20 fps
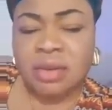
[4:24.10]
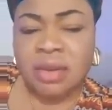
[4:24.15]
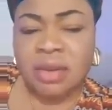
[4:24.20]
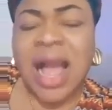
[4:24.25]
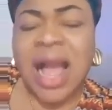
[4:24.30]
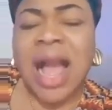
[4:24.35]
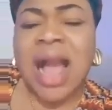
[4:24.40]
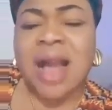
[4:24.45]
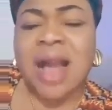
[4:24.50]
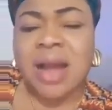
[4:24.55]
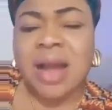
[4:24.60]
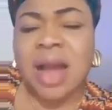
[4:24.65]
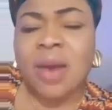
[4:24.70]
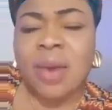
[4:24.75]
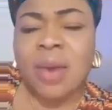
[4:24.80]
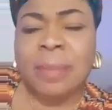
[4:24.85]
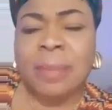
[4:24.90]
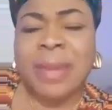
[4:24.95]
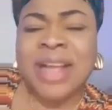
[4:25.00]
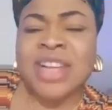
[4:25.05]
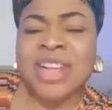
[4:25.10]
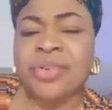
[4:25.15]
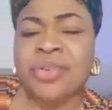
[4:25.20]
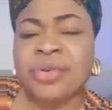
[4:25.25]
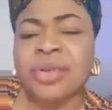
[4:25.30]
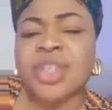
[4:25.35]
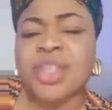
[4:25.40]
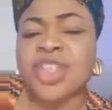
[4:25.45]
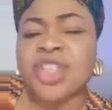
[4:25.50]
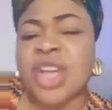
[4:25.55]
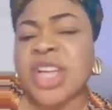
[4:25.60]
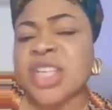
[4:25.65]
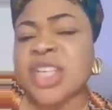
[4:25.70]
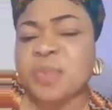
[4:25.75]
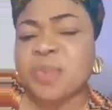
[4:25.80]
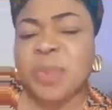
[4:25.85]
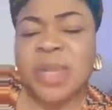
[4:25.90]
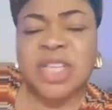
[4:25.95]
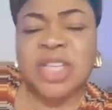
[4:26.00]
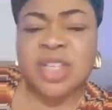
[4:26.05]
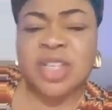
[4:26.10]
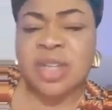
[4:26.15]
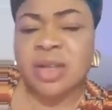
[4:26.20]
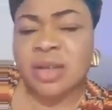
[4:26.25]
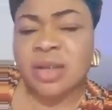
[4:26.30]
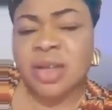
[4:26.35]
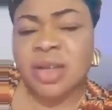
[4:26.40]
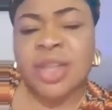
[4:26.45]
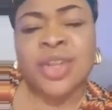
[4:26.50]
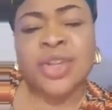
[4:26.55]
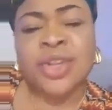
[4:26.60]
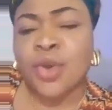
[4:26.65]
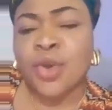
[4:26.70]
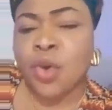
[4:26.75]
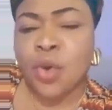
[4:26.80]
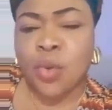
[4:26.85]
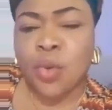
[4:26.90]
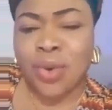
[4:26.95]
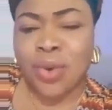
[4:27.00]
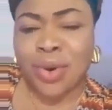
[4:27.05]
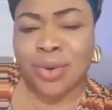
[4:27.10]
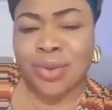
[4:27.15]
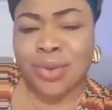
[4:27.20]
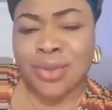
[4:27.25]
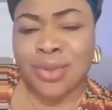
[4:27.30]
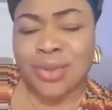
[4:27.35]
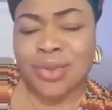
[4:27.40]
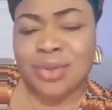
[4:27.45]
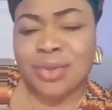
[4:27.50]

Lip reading: I can't be the richest person in the whole world.